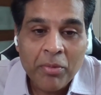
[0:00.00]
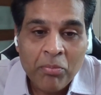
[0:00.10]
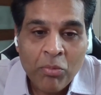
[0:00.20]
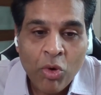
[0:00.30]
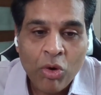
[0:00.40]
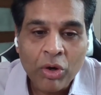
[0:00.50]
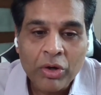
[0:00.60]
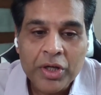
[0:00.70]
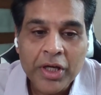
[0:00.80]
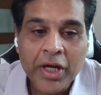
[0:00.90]

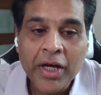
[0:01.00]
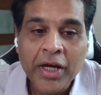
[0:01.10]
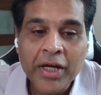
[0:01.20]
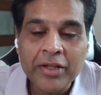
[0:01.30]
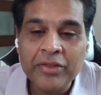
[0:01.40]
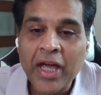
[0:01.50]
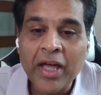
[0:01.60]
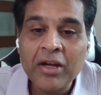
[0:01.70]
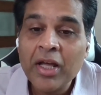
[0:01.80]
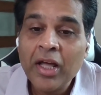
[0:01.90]
more
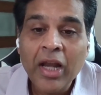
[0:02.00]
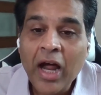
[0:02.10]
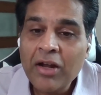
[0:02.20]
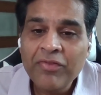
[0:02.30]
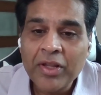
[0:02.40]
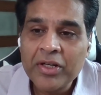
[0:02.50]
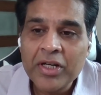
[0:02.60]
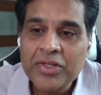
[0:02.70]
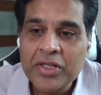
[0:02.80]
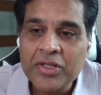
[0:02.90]
than a lot of other
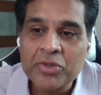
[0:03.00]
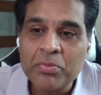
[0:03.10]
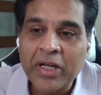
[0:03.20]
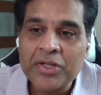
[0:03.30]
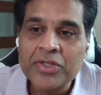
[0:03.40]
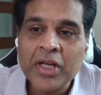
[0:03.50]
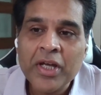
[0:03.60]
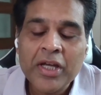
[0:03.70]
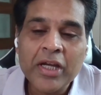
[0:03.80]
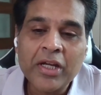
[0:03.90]
diseases because
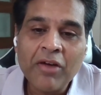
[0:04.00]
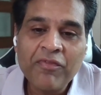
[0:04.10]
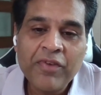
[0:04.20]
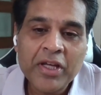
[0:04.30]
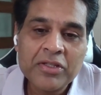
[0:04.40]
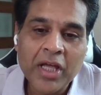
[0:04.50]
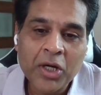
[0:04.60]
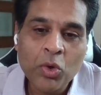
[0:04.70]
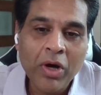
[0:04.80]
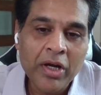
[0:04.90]
it affects
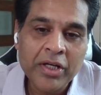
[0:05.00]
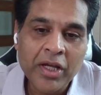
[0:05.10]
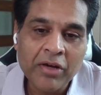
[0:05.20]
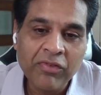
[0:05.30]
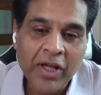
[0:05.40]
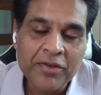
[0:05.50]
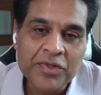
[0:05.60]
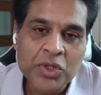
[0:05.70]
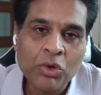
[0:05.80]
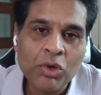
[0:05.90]
their quality of
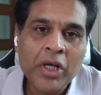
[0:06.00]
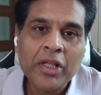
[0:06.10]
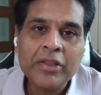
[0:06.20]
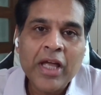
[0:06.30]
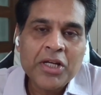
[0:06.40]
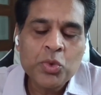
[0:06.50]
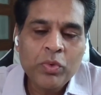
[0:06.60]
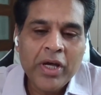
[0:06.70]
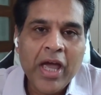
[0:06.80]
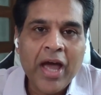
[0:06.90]
life. So
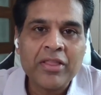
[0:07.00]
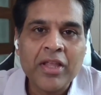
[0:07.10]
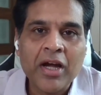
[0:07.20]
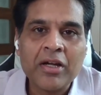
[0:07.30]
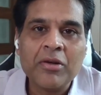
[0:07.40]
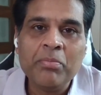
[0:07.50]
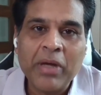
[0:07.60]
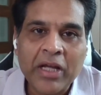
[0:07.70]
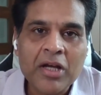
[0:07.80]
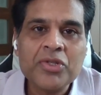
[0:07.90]
that's why I thought,
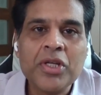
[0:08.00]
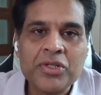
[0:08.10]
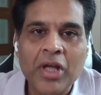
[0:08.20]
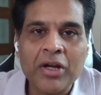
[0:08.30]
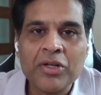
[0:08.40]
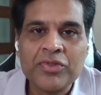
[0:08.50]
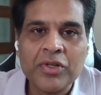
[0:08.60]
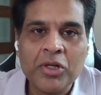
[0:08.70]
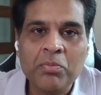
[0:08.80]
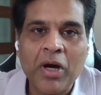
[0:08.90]
because it's
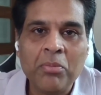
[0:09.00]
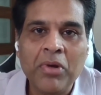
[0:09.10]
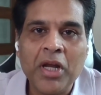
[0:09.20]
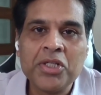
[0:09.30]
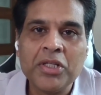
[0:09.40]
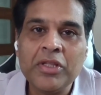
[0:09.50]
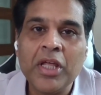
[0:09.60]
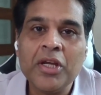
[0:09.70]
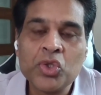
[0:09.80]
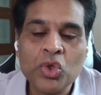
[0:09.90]
underserved population,
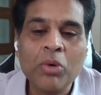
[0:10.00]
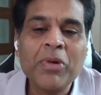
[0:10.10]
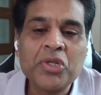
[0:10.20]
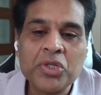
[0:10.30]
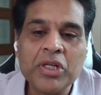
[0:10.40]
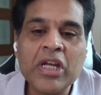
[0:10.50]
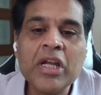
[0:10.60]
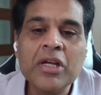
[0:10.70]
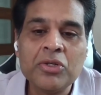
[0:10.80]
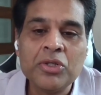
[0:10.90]
there is so much
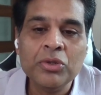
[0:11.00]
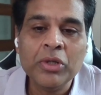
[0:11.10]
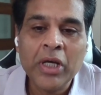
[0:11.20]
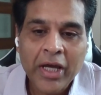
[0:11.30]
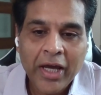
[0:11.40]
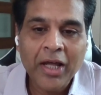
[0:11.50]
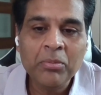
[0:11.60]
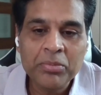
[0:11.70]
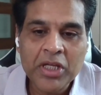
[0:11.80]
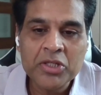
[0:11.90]
need to
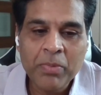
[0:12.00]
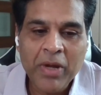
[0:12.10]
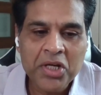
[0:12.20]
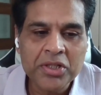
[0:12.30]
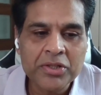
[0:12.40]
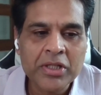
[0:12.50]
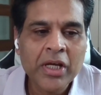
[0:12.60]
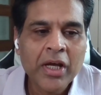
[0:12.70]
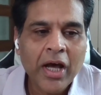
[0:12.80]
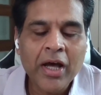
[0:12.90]
help these
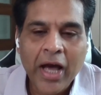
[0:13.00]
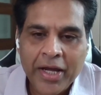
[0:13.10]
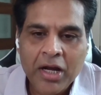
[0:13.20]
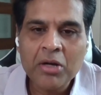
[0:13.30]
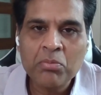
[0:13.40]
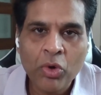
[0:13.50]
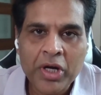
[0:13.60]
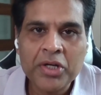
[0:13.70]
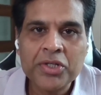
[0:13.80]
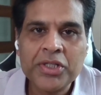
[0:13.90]
patients. I got
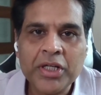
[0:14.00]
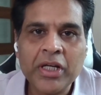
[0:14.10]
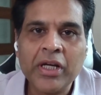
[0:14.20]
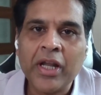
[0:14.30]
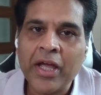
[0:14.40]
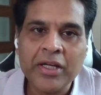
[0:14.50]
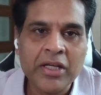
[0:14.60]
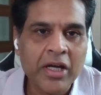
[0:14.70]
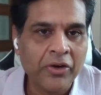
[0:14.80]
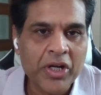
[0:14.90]
more interested and I
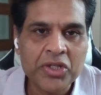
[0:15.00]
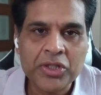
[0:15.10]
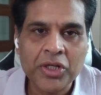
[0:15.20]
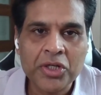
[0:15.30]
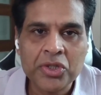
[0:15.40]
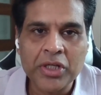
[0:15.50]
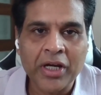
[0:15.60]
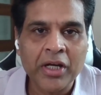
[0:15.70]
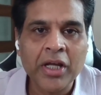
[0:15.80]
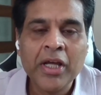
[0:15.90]
did research,
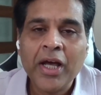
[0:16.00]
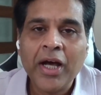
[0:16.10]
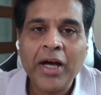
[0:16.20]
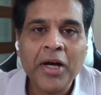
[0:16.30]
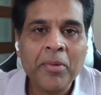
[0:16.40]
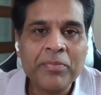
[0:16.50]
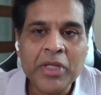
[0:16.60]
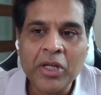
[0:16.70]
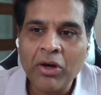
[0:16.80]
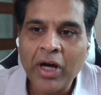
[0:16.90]
and
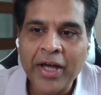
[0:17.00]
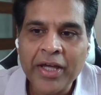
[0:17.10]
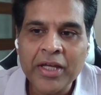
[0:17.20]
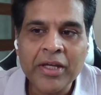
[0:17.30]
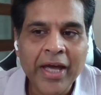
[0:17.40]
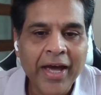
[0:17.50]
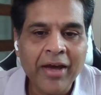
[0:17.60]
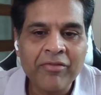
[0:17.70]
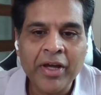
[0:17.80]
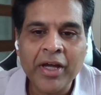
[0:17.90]
I
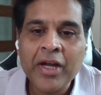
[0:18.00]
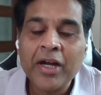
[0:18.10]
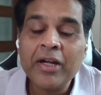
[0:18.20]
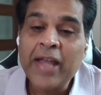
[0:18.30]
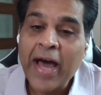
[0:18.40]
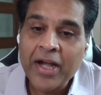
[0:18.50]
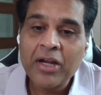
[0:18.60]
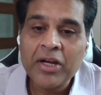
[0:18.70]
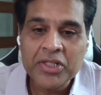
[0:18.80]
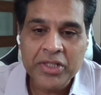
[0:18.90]
have a
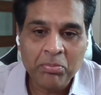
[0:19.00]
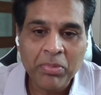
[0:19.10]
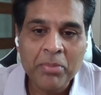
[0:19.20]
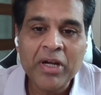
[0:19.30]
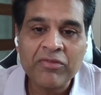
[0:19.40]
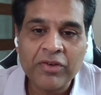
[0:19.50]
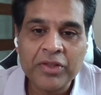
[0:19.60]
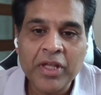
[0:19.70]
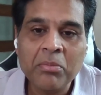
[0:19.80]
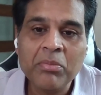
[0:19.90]
dietary supplement
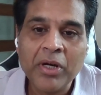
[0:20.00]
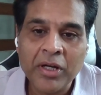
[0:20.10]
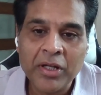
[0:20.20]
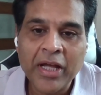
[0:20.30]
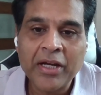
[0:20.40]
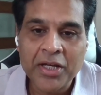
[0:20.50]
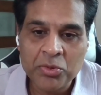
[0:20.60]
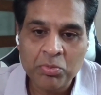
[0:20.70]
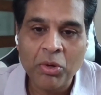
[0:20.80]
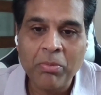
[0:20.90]
for them that
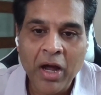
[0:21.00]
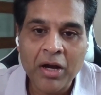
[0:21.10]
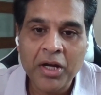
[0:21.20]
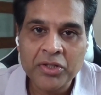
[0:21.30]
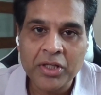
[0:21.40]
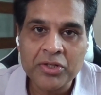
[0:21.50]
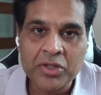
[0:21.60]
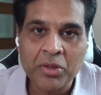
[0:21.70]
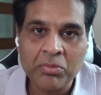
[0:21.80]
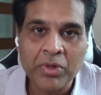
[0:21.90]
has probiotics and
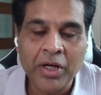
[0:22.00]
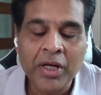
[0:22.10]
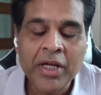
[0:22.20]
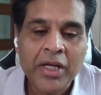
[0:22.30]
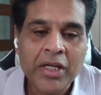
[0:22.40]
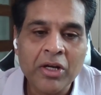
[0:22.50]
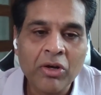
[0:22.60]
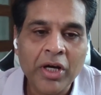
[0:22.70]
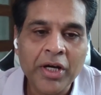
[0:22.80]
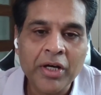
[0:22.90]
some
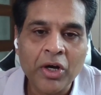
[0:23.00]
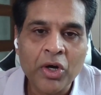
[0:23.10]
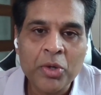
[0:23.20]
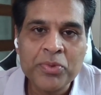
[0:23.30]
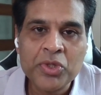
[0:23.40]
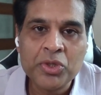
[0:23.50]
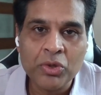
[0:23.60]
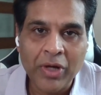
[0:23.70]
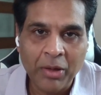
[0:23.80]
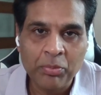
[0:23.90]
herbs
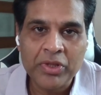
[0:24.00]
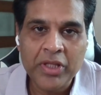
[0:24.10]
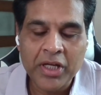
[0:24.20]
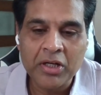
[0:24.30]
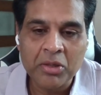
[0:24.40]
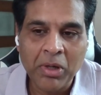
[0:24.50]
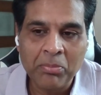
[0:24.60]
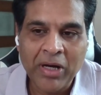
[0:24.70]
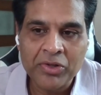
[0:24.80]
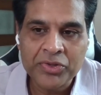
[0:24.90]
to help with the
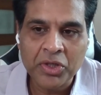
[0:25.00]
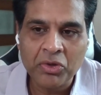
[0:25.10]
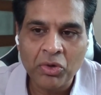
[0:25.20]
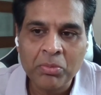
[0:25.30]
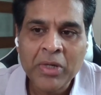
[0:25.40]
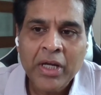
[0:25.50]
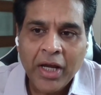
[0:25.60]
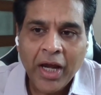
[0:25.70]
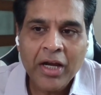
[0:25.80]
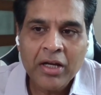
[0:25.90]
irritable bowel syndrome.
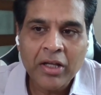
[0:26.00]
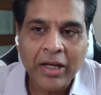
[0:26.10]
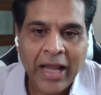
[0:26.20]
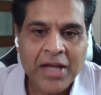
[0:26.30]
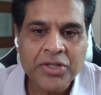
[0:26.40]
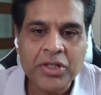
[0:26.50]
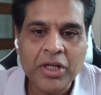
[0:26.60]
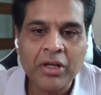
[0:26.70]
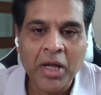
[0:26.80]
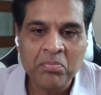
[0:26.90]
And last
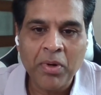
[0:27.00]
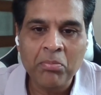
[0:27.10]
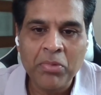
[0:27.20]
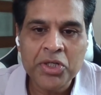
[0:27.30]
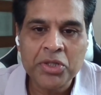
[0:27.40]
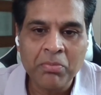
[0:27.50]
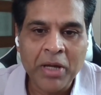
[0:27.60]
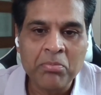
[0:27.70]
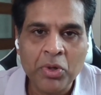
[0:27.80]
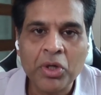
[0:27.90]
year I published
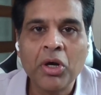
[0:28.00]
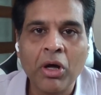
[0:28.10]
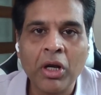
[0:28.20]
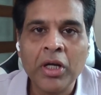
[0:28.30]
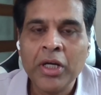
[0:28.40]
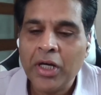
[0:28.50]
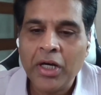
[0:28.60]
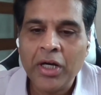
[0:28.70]
my book on